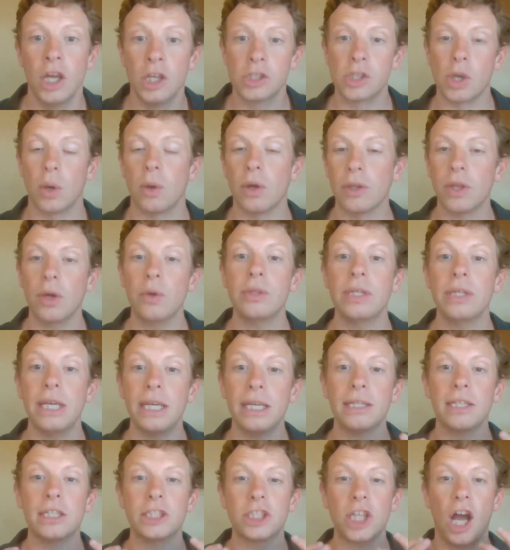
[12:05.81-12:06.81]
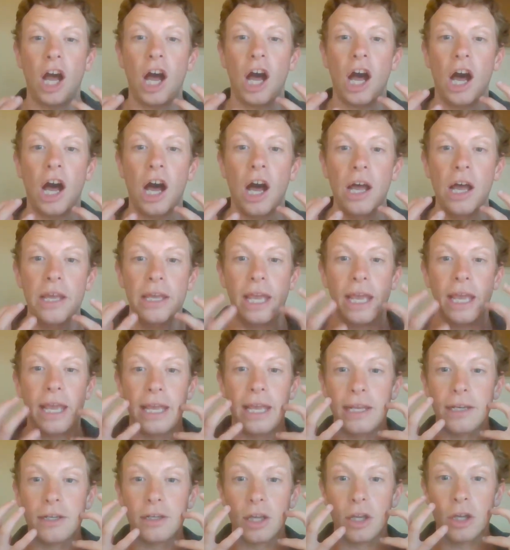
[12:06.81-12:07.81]
So although the English are
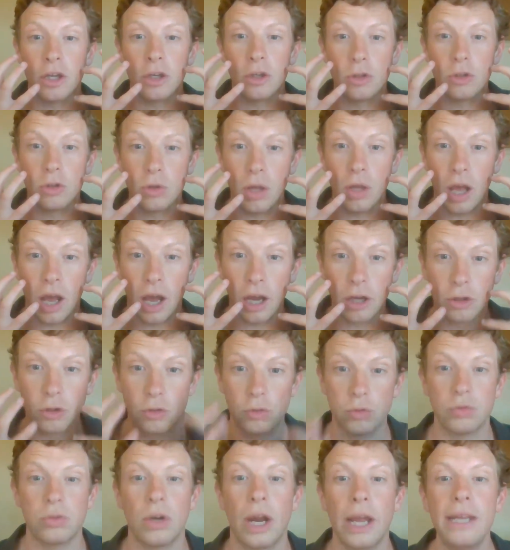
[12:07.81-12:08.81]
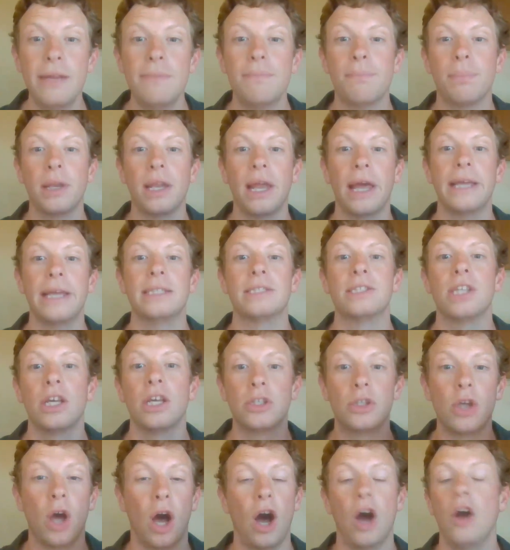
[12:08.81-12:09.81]
in a great place
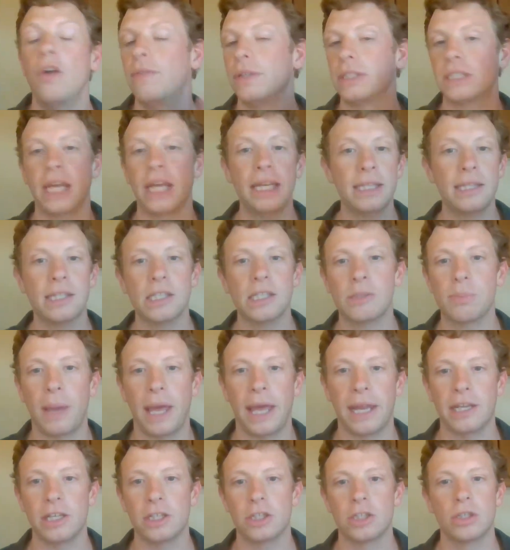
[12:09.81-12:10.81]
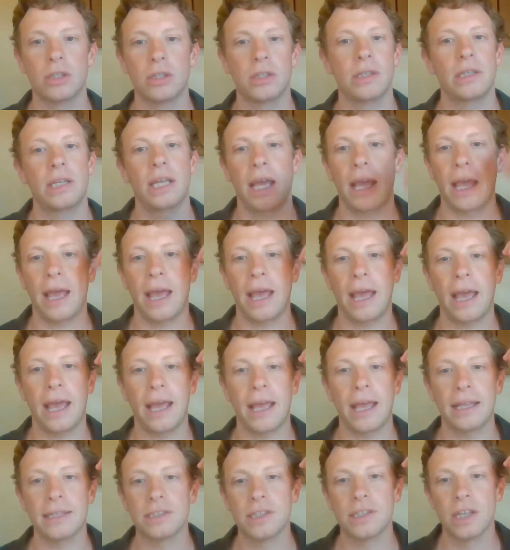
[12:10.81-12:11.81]
to overtake the Spanish
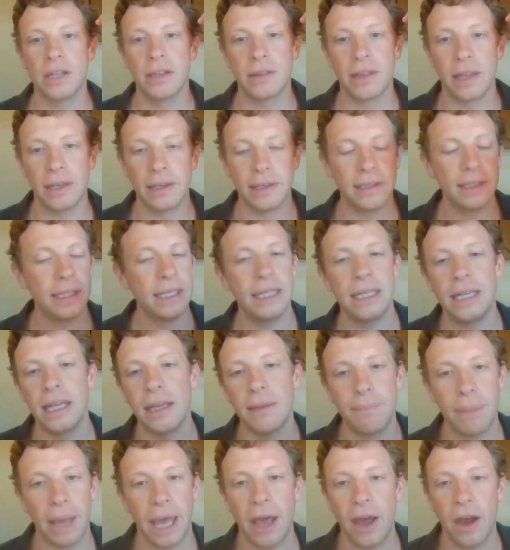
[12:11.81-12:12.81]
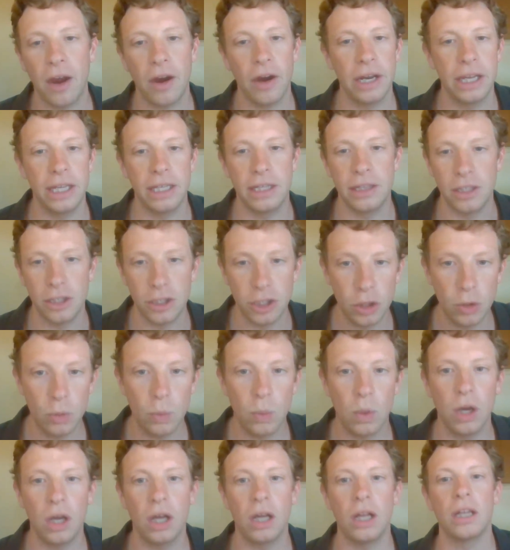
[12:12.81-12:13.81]
as the leading power in the New
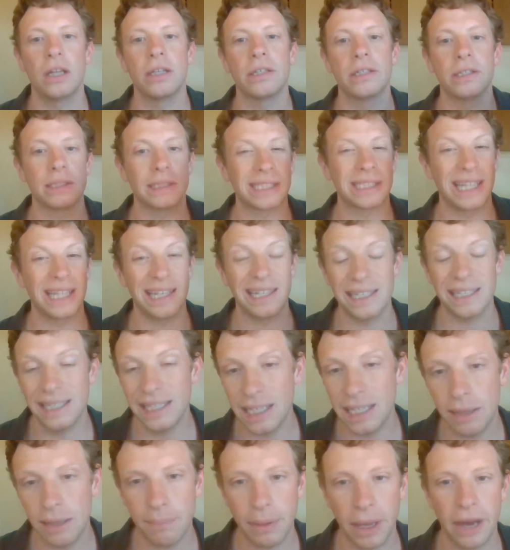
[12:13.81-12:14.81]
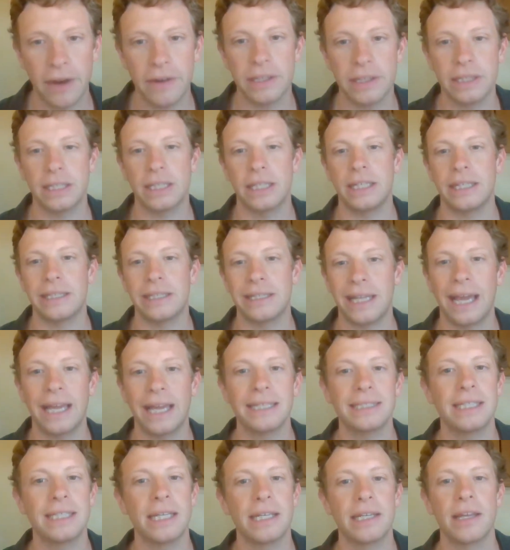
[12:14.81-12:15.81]
World, as the leading power in the
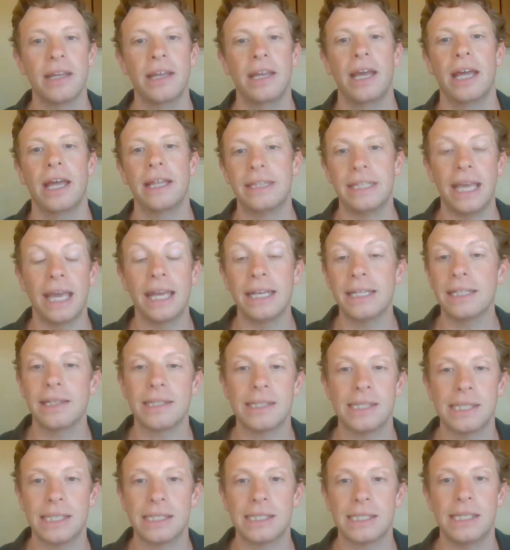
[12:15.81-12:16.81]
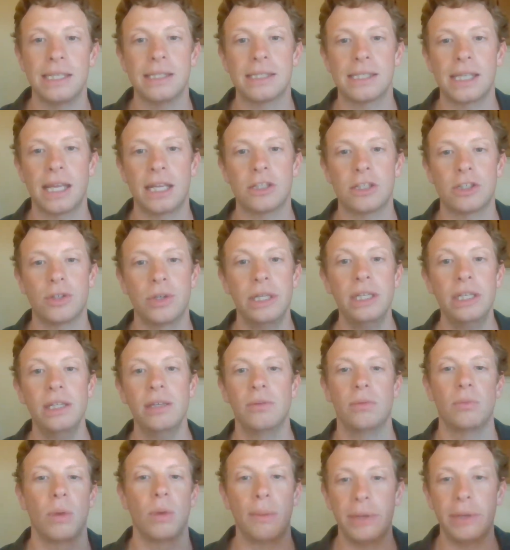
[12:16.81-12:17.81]
Atlantic at the end of the 16th century,
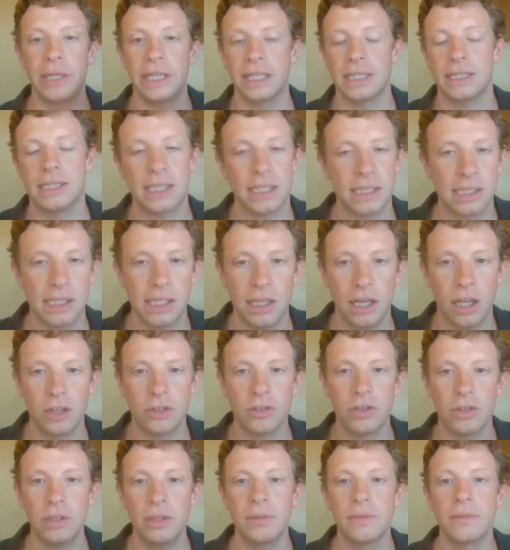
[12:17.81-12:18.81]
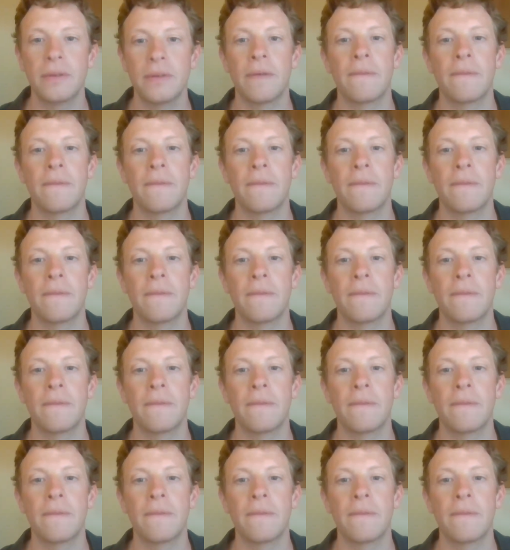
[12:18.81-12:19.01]
when we hit 1600,